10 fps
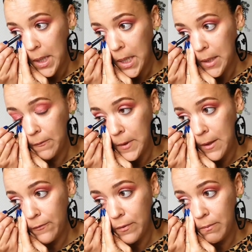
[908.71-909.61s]
And I've
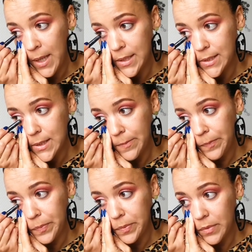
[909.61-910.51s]
never met
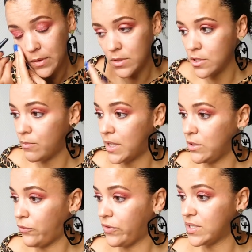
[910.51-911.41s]
somebody
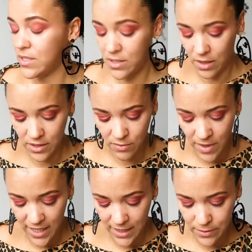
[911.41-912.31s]
who feels insulted
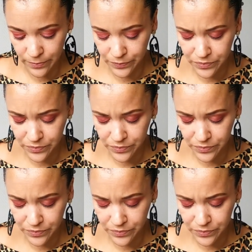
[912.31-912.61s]
by it.